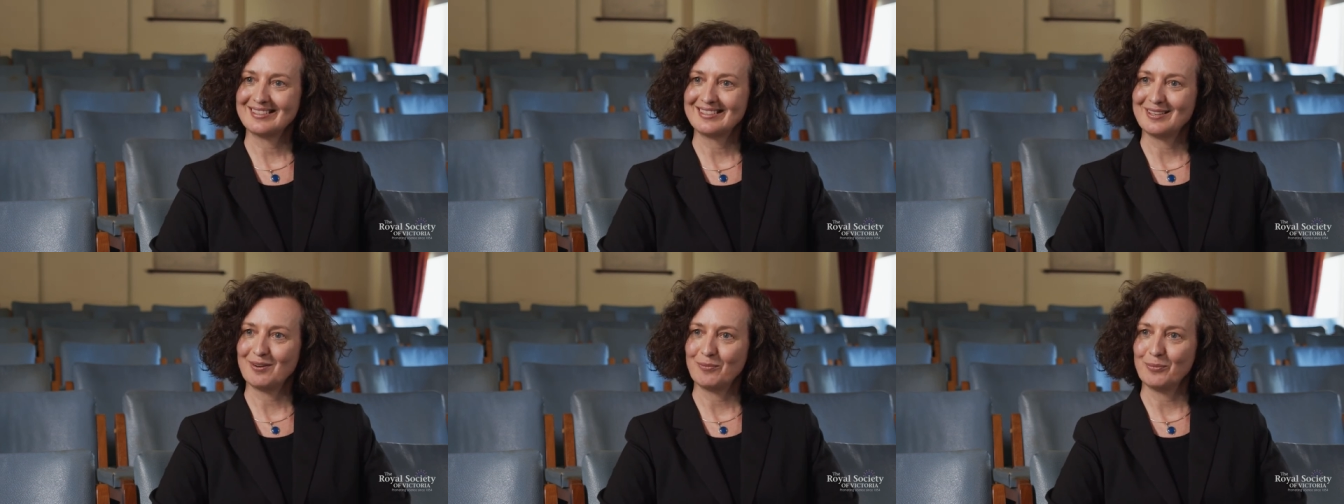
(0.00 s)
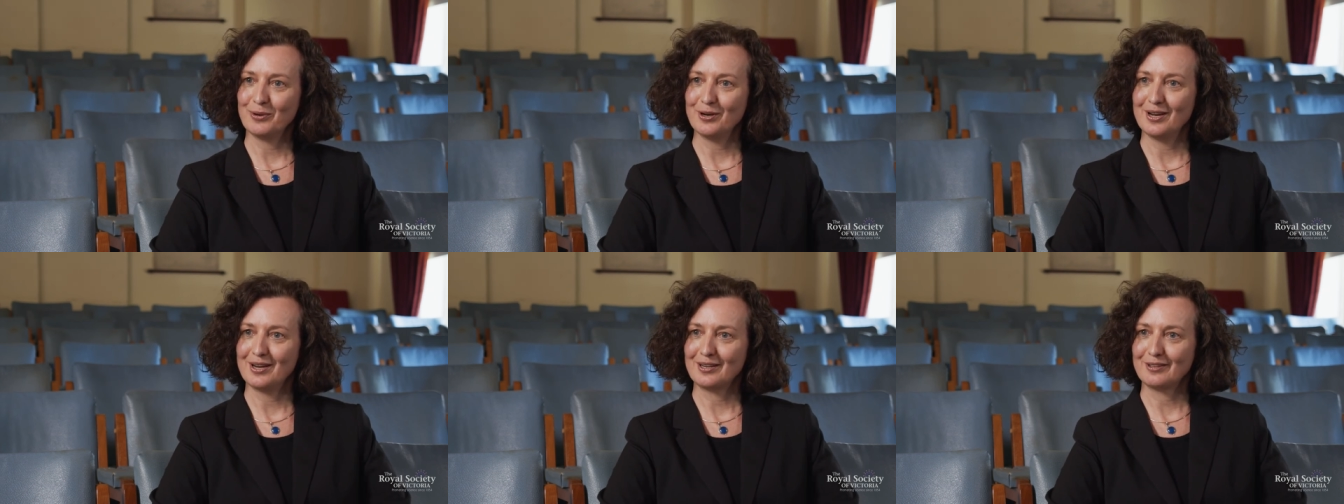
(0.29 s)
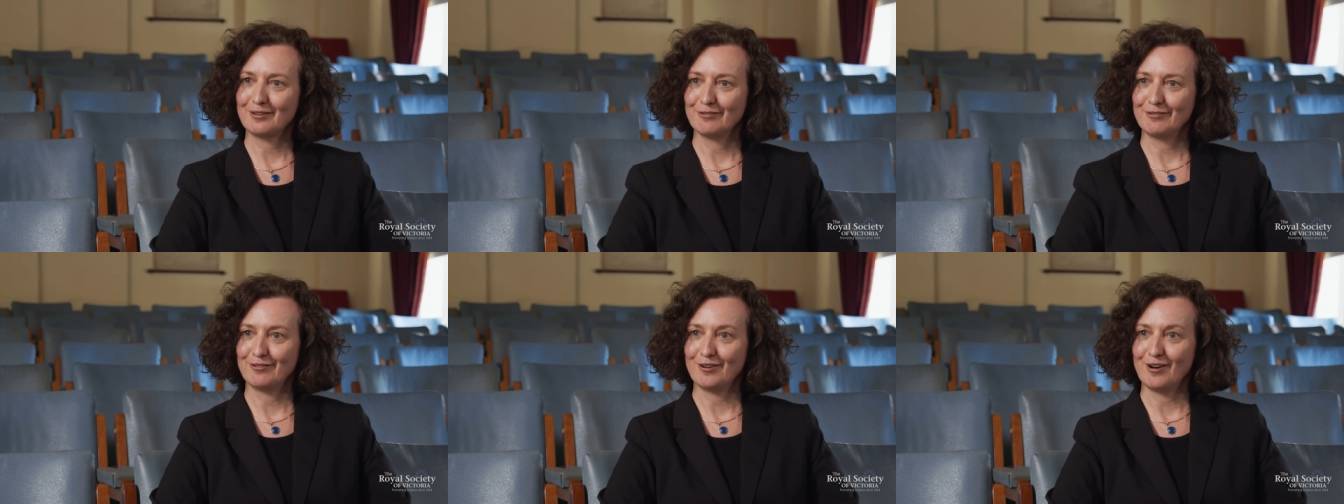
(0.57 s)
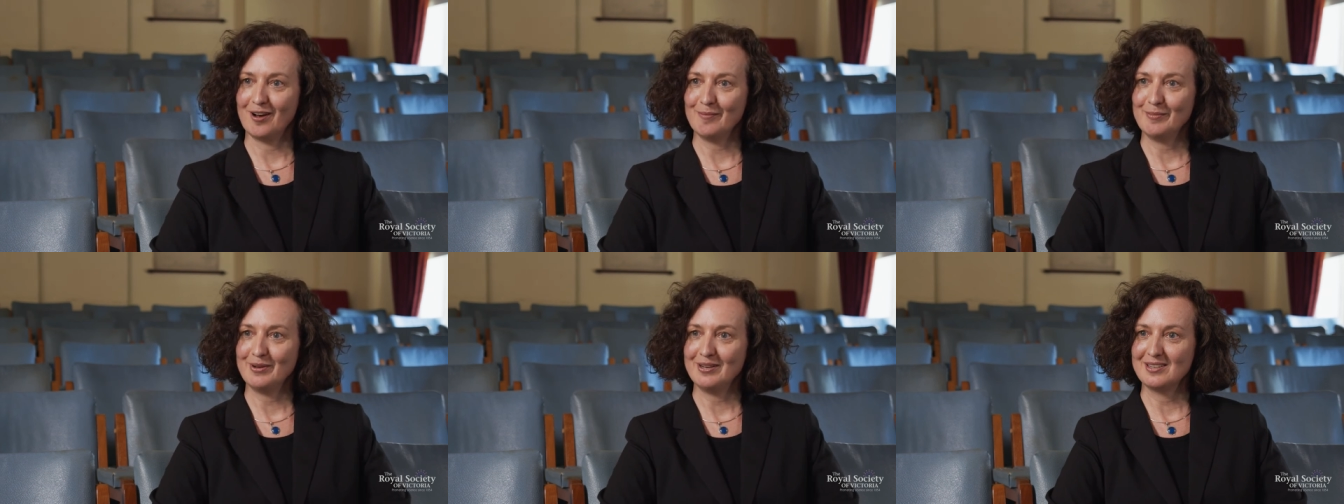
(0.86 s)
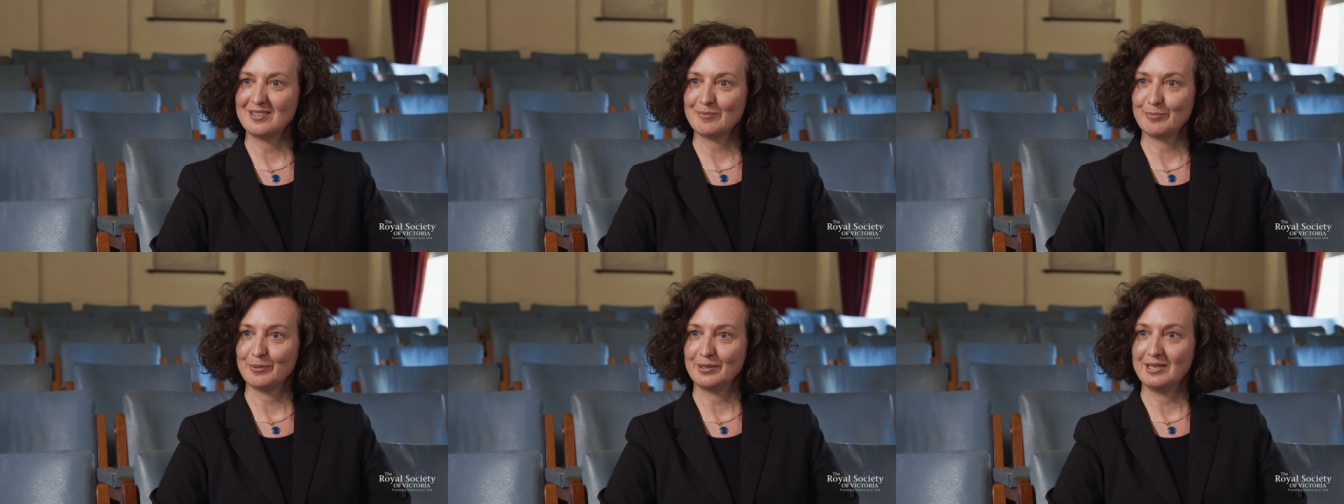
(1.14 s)
the work the farmer
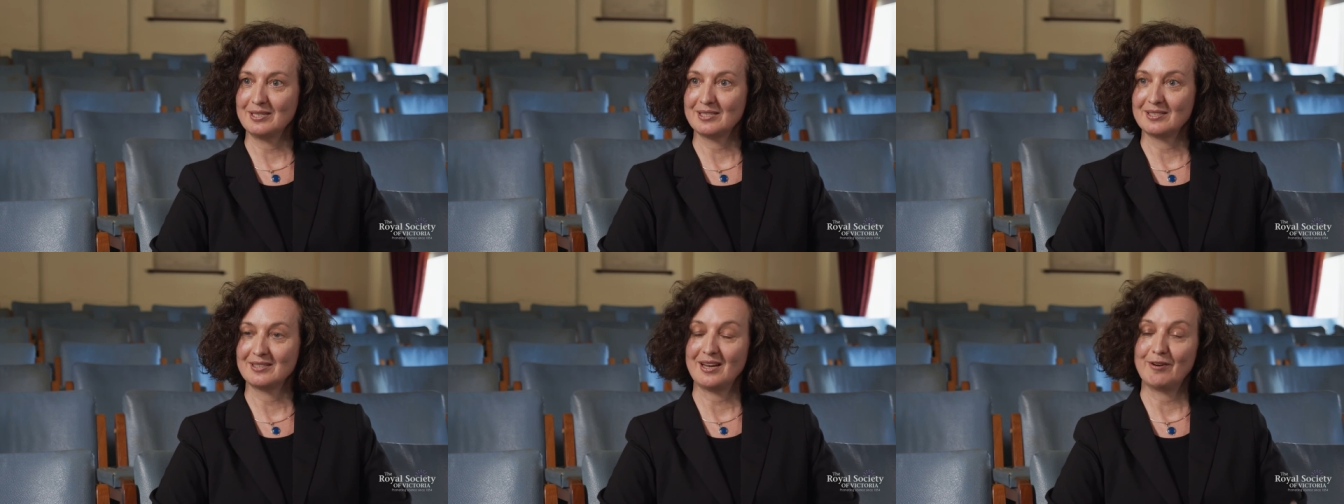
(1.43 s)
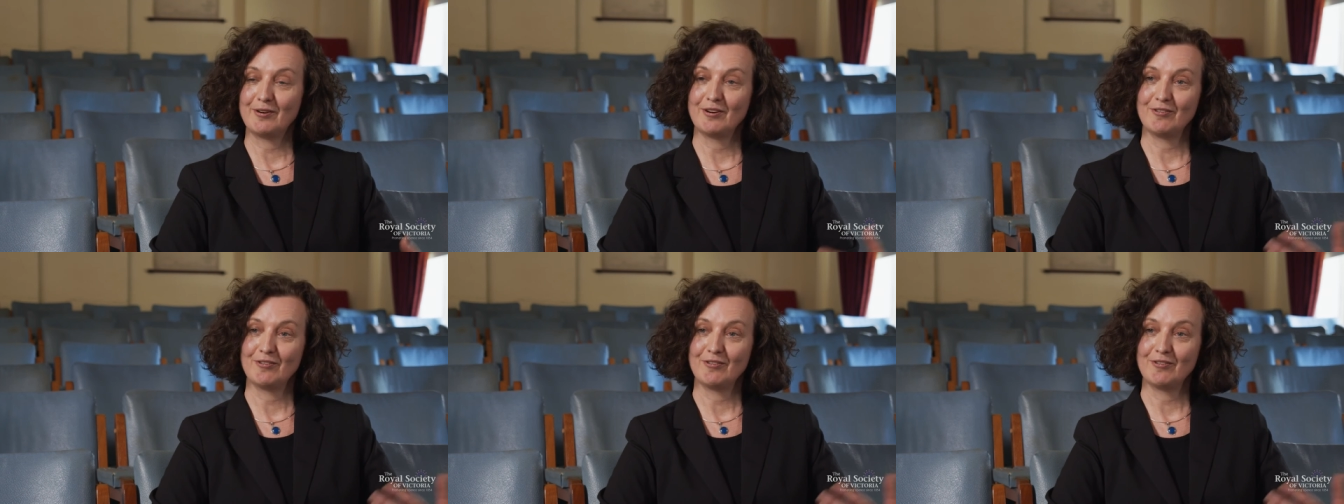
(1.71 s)
has put into that,